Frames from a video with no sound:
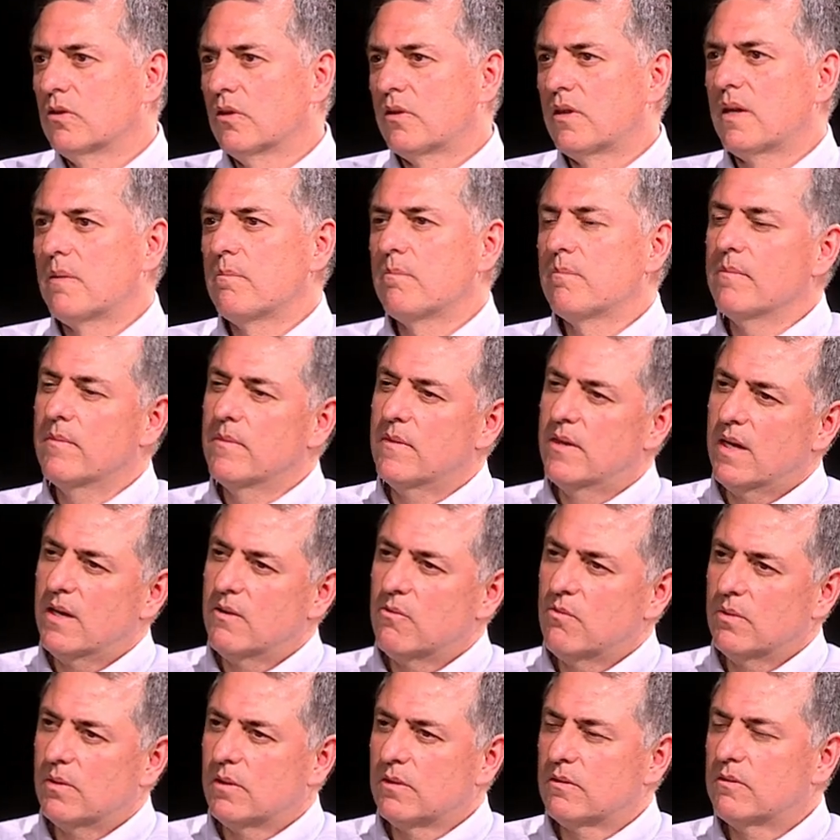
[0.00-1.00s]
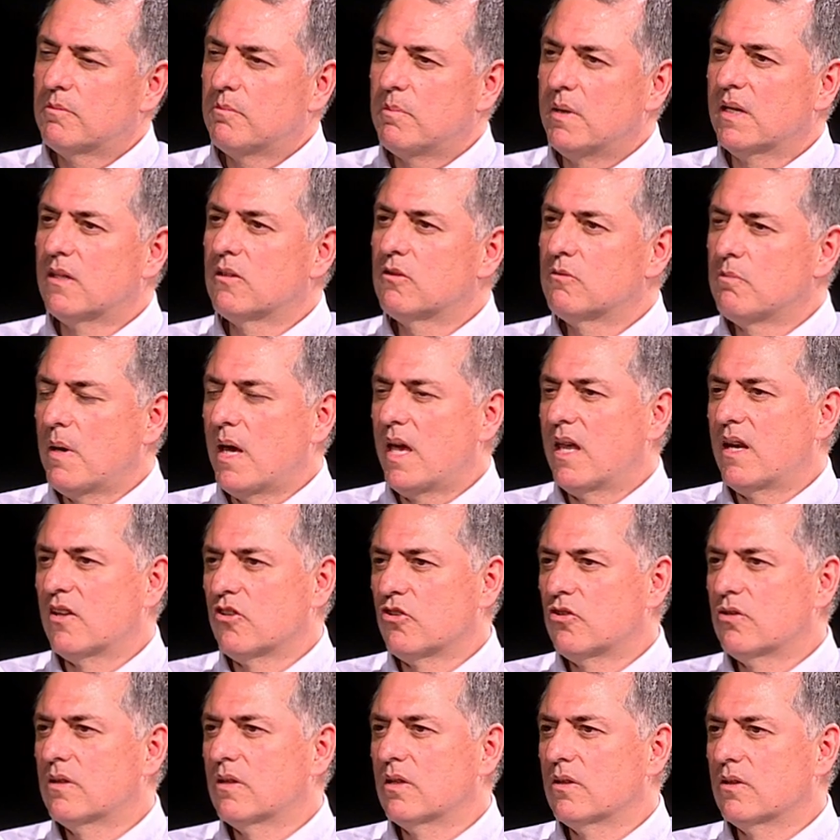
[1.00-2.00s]
so they mm-hmm. they will speak
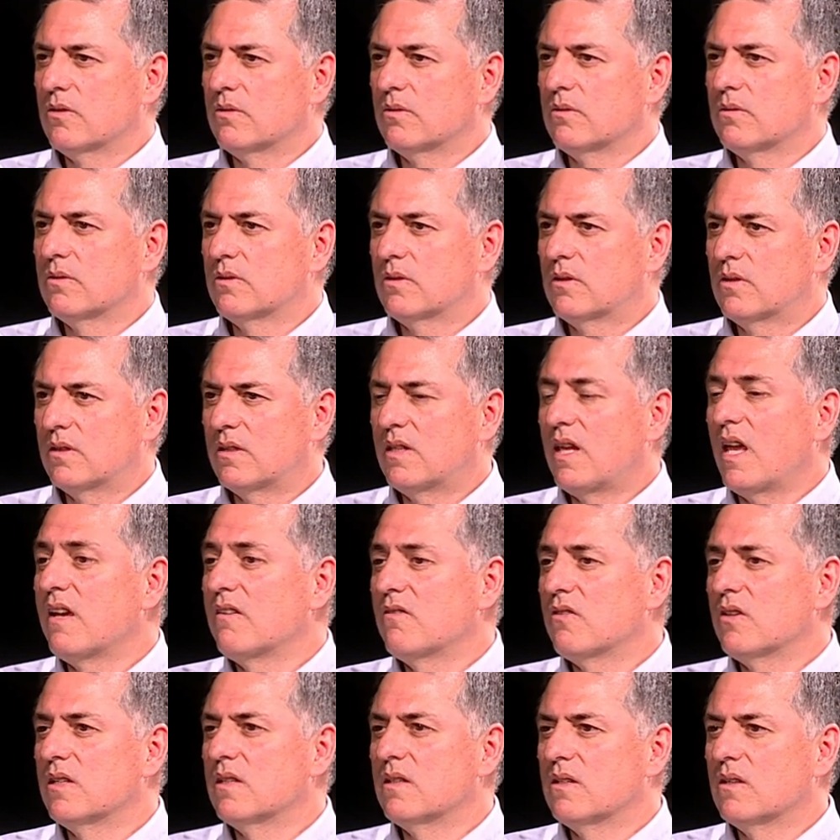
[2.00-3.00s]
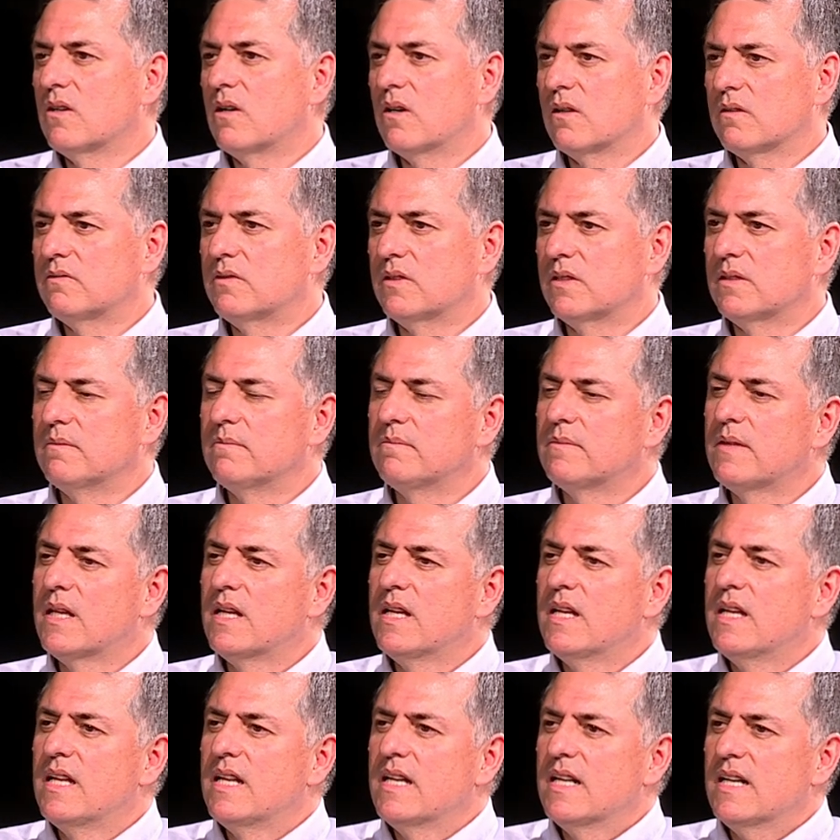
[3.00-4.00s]
Spanish to to David mm -hmm. often.
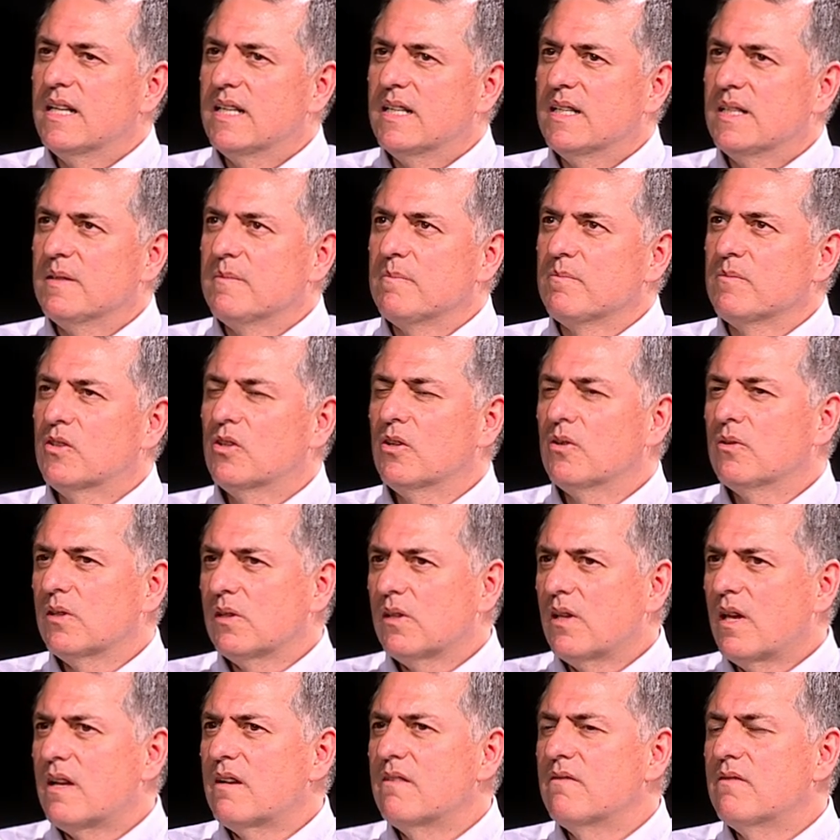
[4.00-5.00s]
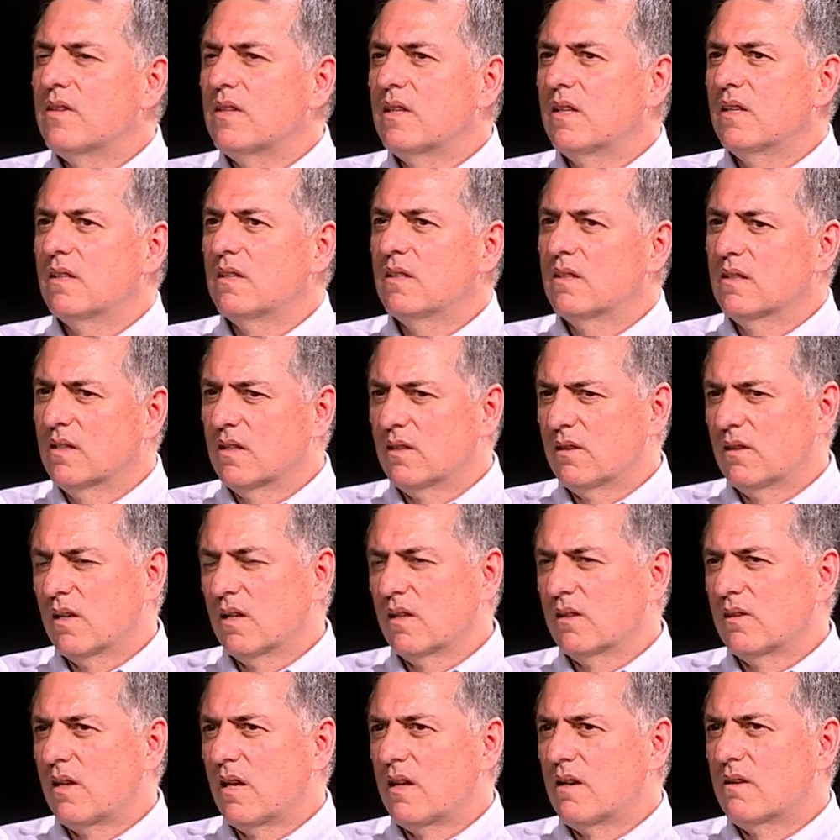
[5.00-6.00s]
Um, so a lot of the a, a
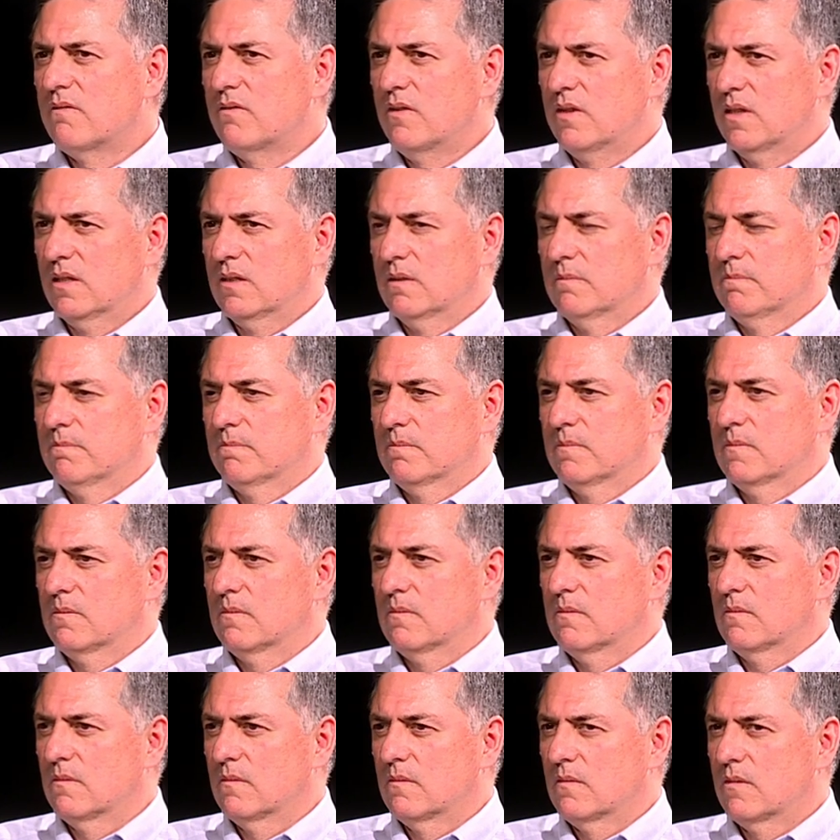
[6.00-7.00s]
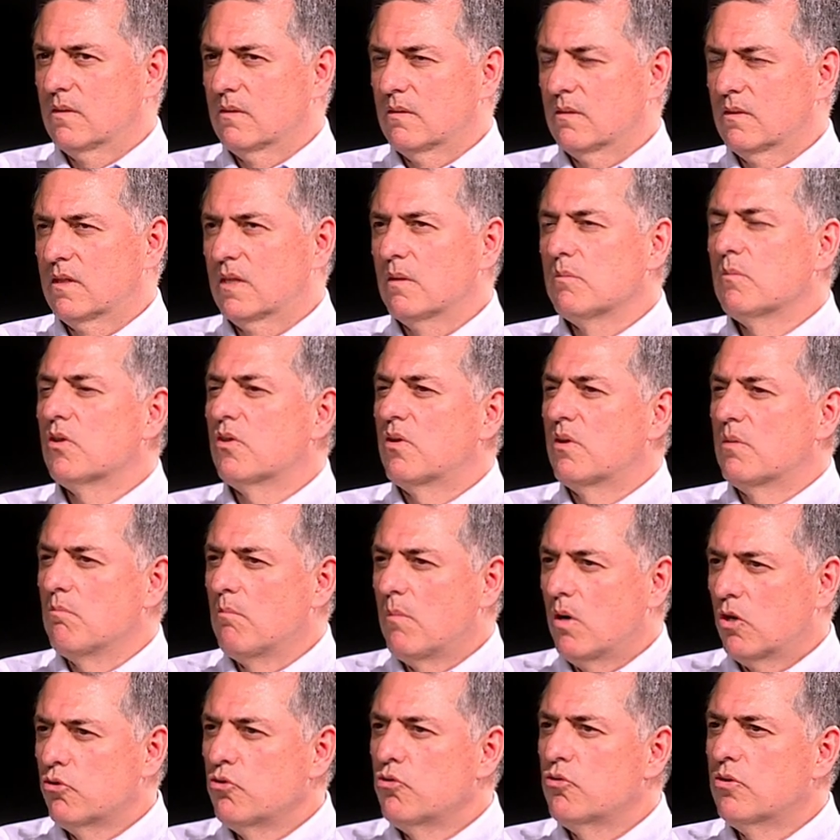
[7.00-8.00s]
lot of the similar
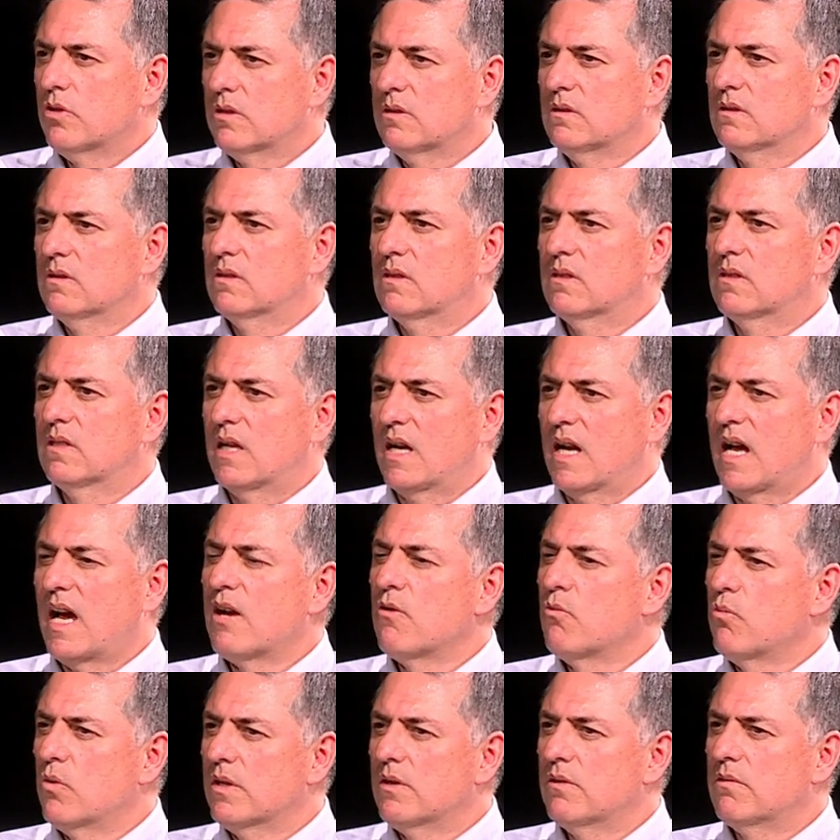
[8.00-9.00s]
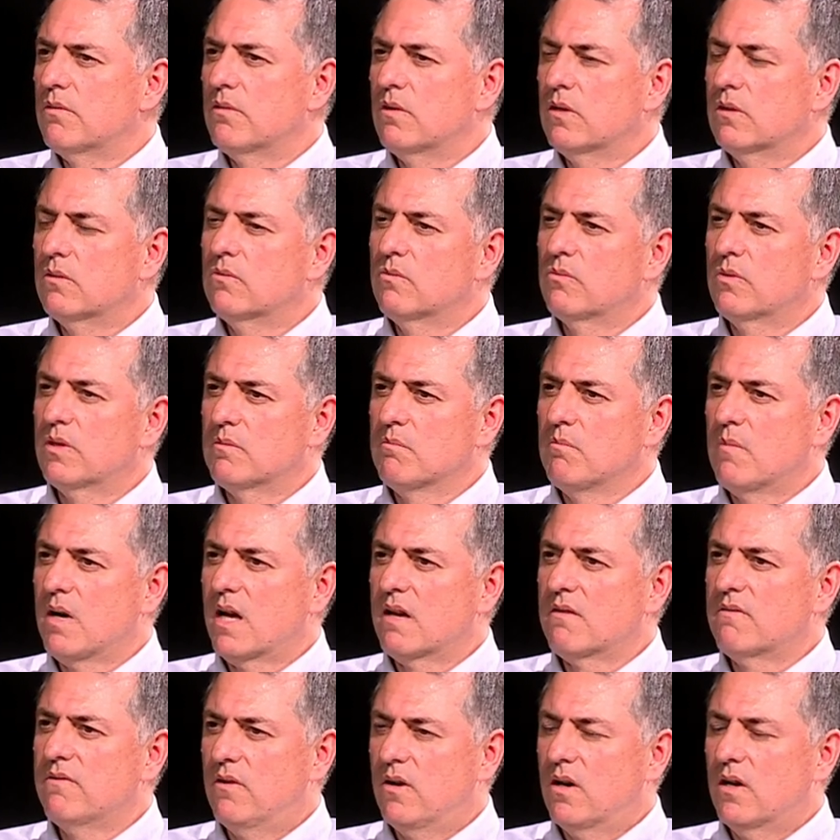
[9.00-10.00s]
emotions that I went through with mm -hmm.
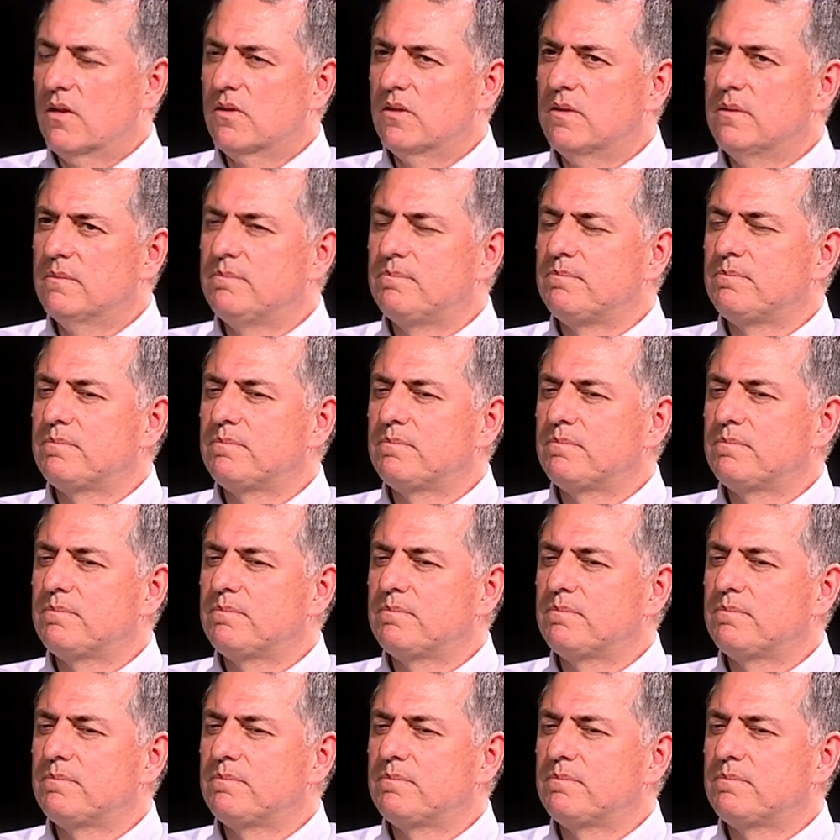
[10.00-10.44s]
my father.